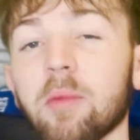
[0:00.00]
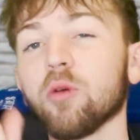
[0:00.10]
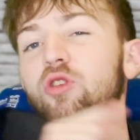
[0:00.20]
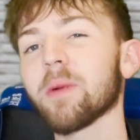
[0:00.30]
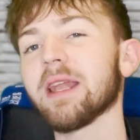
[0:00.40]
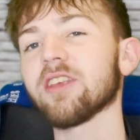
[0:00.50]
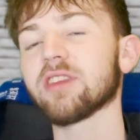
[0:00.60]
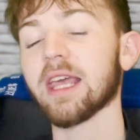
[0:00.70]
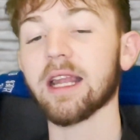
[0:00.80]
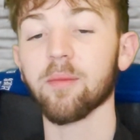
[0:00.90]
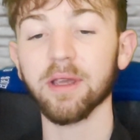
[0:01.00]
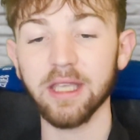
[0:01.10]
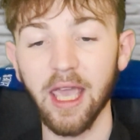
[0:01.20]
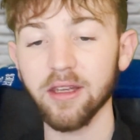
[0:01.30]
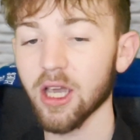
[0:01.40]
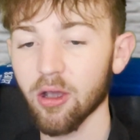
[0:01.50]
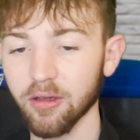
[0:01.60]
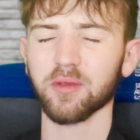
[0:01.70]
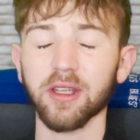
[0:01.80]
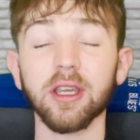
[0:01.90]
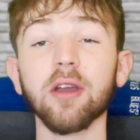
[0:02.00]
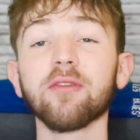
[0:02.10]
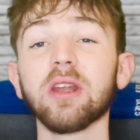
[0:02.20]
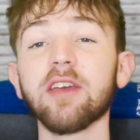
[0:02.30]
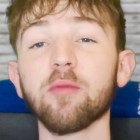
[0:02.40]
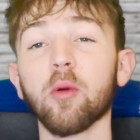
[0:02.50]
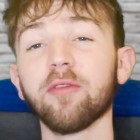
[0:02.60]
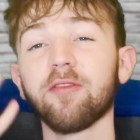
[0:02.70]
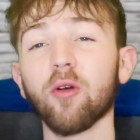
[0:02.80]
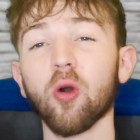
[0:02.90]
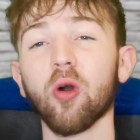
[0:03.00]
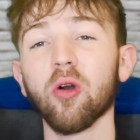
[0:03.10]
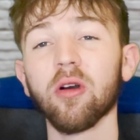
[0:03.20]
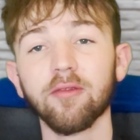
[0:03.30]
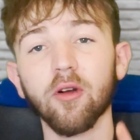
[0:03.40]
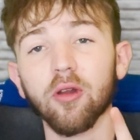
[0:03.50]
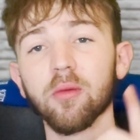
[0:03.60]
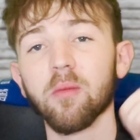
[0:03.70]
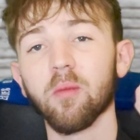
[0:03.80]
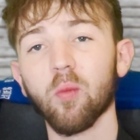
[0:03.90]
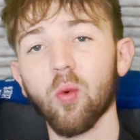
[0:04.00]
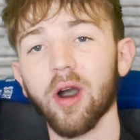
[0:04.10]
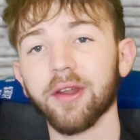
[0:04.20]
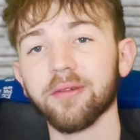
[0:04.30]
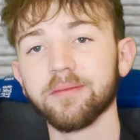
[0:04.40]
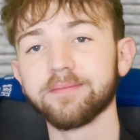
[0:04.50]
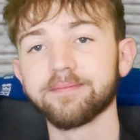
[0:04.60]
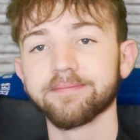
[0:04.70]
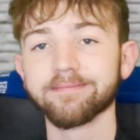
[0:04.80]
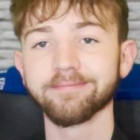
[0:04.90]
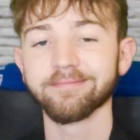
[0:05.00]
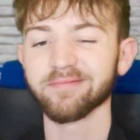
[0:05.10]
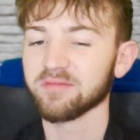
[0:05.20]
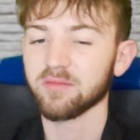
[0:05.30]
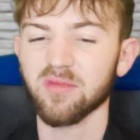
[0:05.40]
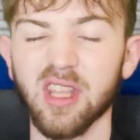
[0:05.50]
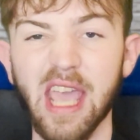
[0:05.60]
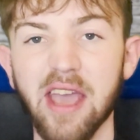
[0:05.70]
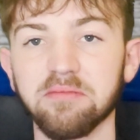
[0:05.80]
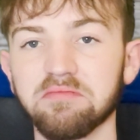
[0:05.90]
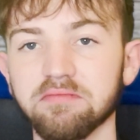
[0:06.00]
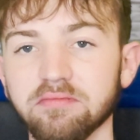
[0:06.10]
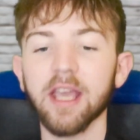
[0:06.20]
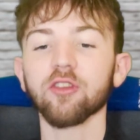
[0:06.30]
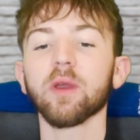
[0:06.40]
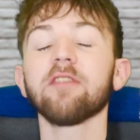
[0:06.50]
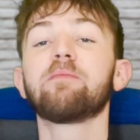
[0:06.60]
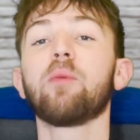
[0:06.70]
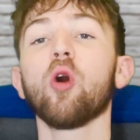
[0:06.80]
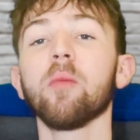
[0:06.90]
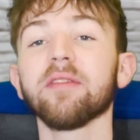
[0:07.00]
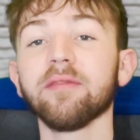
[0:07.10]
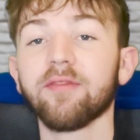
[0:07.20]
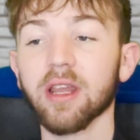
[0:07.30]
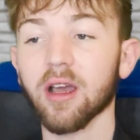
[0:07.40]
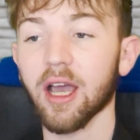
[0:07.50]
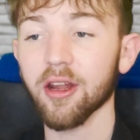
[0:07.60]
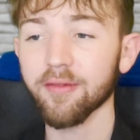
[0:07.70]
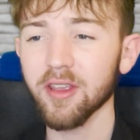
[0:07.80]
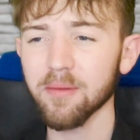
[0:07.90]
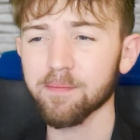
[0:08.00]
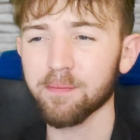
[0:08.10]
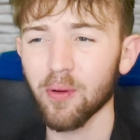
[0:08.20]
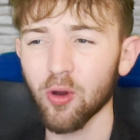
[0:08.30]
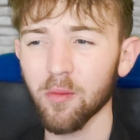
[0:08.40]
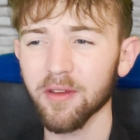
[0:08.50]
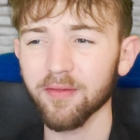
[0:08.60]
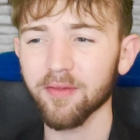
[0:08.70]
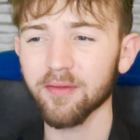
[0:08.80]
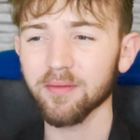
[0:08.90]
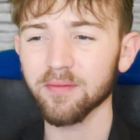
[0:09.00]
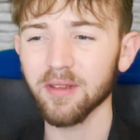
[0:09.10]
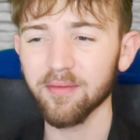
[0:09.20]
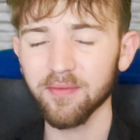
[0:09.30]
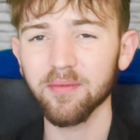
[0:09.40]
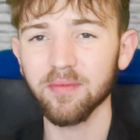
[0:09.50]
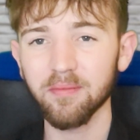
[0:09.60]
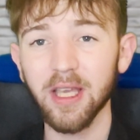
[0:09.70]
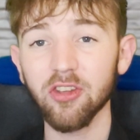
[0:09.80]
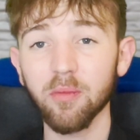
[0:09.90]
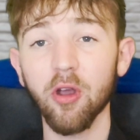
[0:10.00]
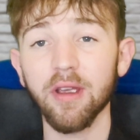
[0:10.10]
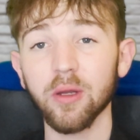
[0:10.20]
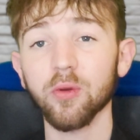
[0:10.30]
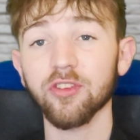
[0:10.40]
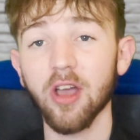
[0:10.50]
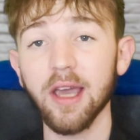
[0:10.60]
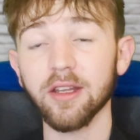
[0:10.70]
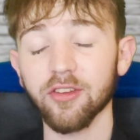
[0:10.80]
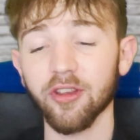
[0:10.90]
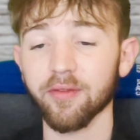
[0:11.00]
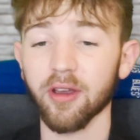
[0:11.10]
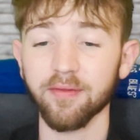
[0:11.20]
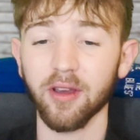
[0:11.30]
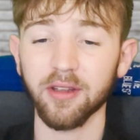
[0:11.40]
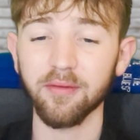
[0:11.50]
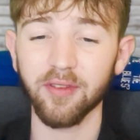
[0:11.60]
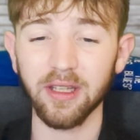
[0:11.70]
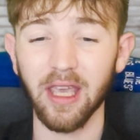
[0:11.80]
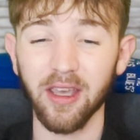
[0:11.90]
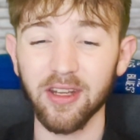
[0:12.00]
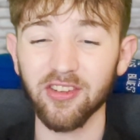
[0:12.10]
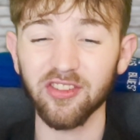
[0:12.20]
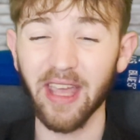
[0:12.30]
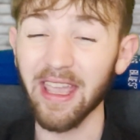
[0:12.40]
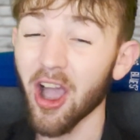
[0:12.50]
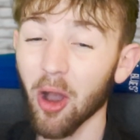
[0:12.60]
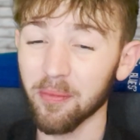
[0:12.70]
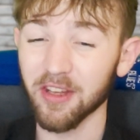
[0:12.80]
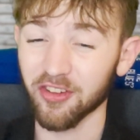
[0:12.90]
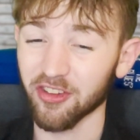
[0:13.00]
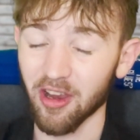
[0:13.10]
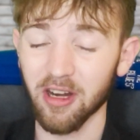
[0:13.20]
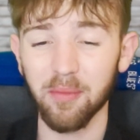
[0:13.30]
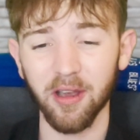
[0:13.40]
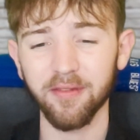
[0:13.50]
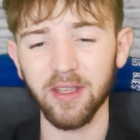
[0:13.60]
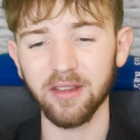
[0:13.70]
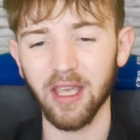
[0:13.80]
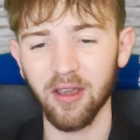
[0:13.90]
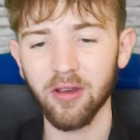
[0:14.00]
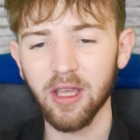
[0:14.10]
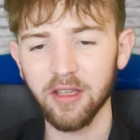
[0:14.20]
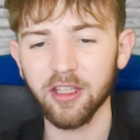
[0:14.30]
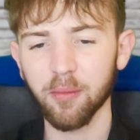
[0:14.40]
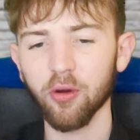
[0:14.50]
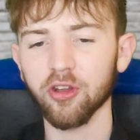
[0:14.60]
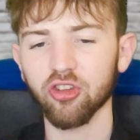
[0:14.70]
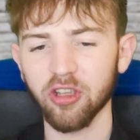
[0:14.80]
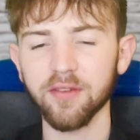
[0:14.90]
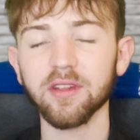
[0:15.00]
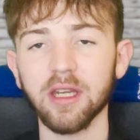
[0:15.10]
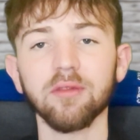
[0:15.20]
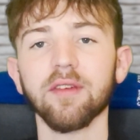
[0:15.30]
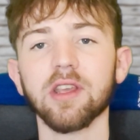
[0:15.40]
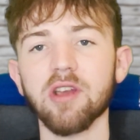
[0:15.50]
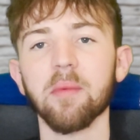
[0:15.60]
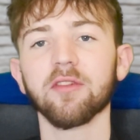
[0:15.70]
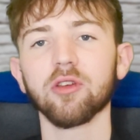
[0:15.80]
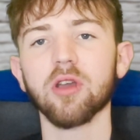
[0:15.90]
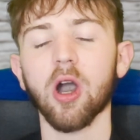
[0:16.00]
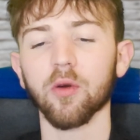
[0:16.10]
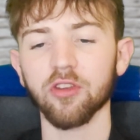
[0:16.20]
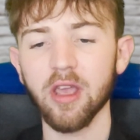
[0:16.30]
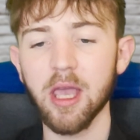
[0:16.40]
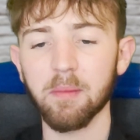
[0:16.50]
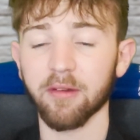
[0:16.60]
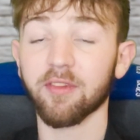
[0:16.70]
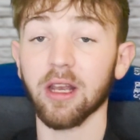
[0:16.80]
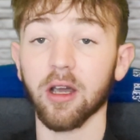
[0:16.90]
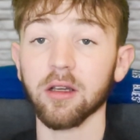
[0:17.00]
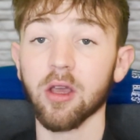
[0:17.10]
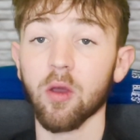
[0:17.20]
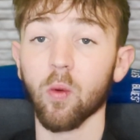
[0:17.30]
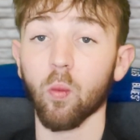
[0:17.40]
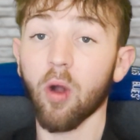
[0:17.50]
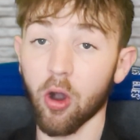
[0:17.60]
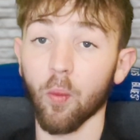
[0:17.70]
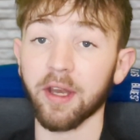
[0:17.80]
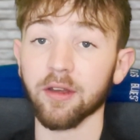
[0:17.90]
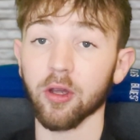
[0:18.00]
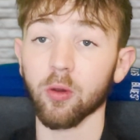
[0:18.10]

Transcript: But we'll talk about Leicester later. But yeah, no, we're going to go for Liverpool 4, Fulham 1. Yeah. Up next, we have Bournemouth and Villa, and I think Bournemouth... Um, Maybe tomorrow at Lord Simon's. I, I, I don't think they're going to stay up necessarily, but I think they'll they'll put in a shift and they'll definitely grab a few goals. But Villa, what a window.